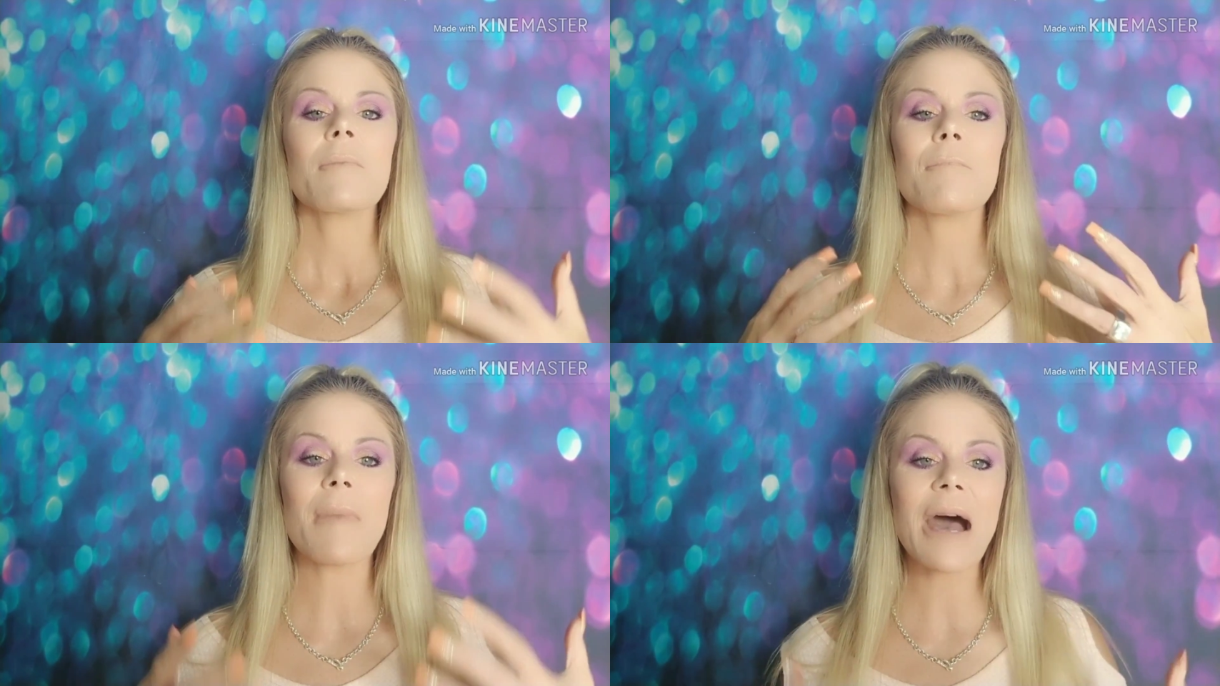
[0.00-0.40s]

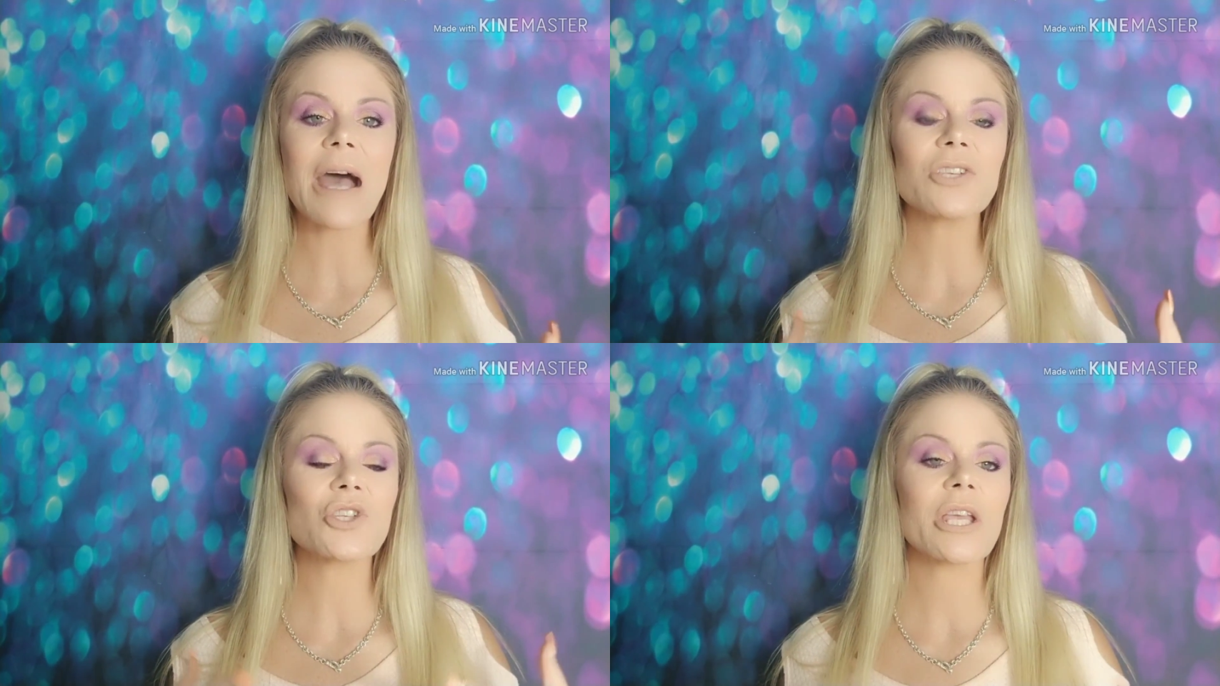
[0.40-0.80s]

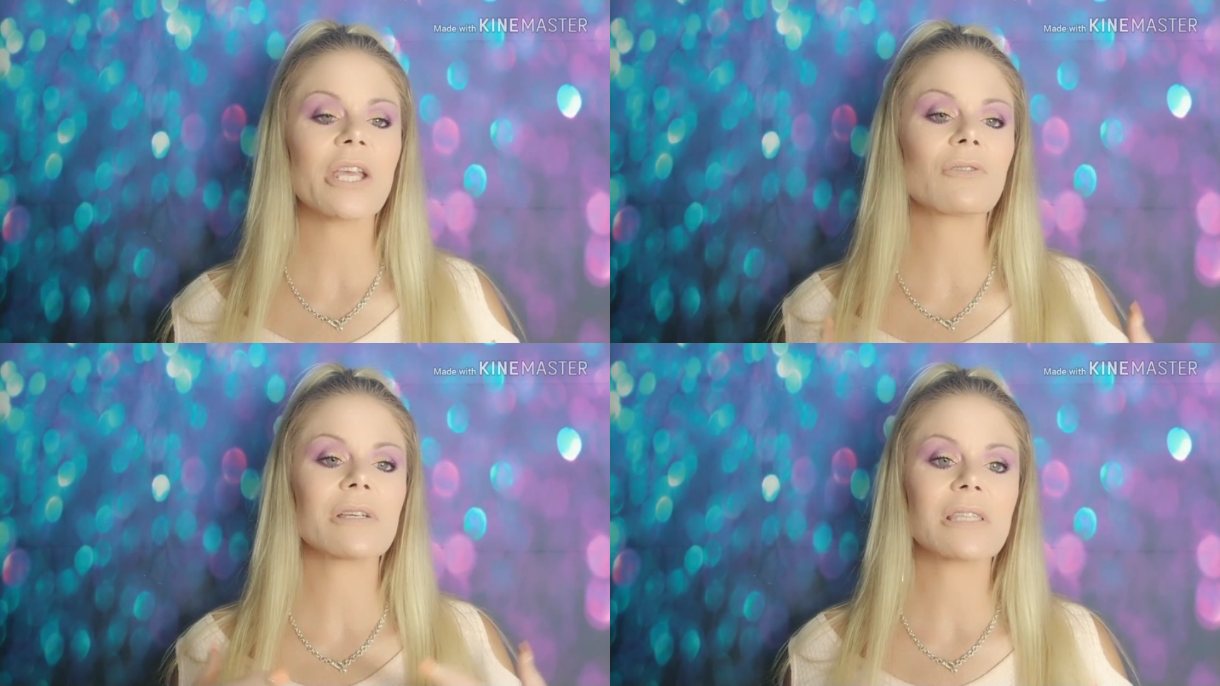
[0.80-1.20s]
My
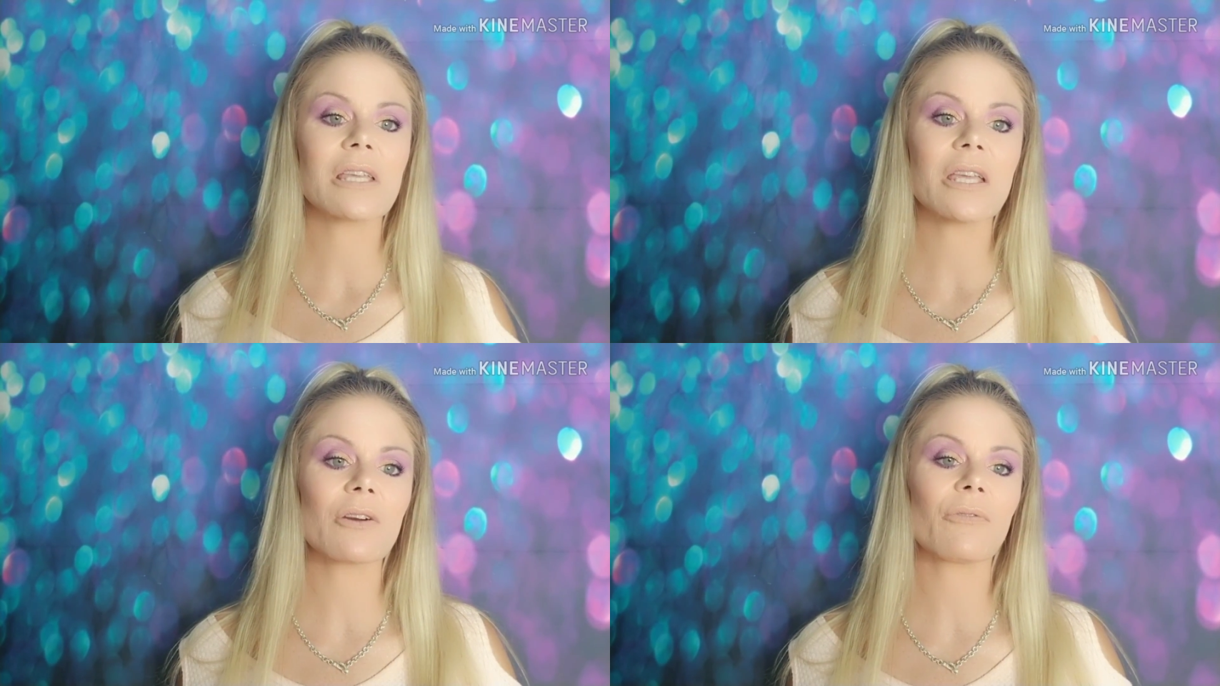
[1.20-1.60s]
channel is
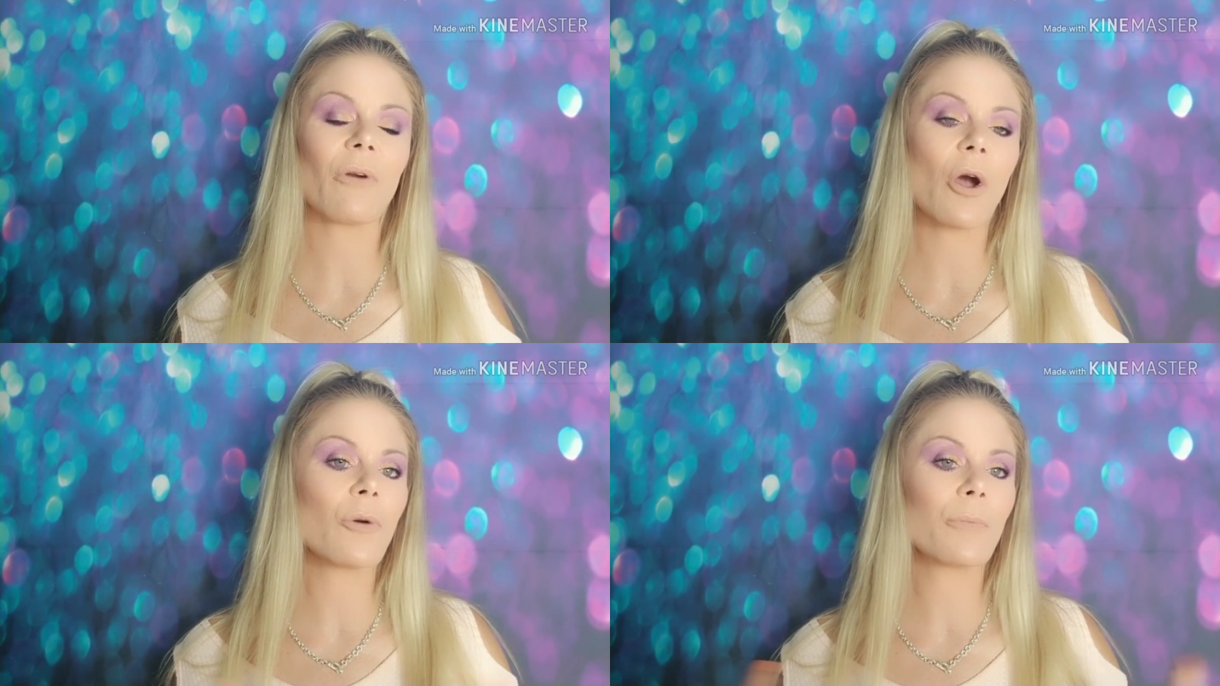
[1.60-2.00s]
here
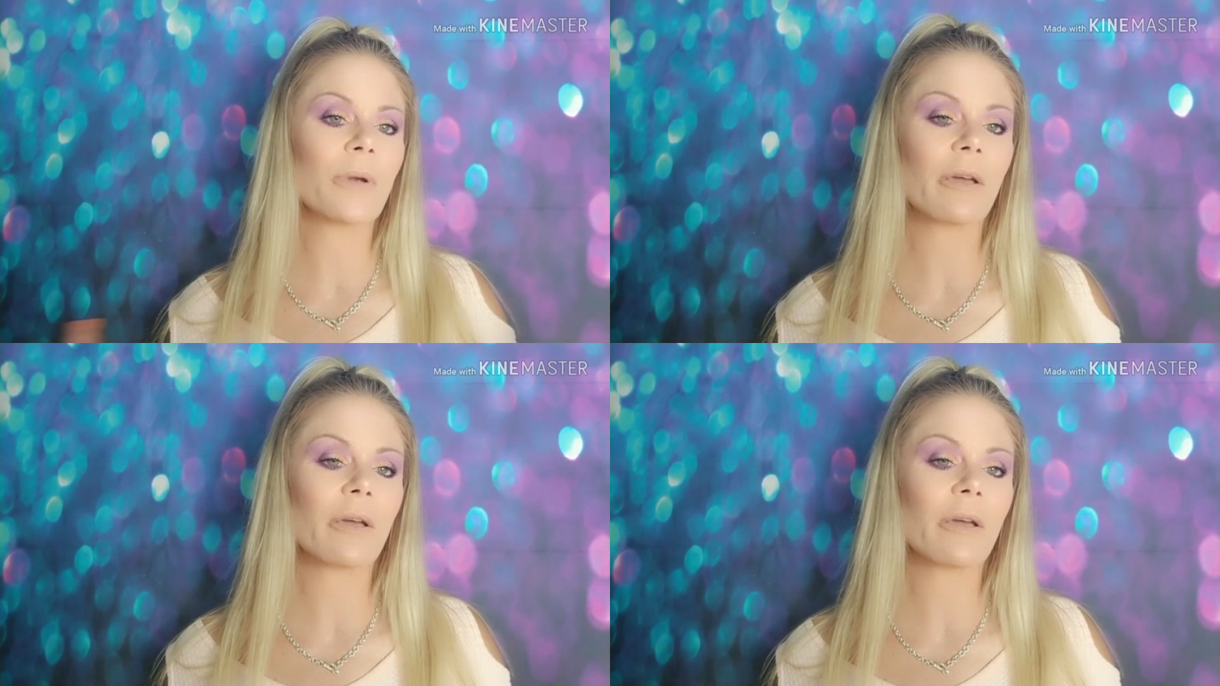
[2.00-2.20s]
for open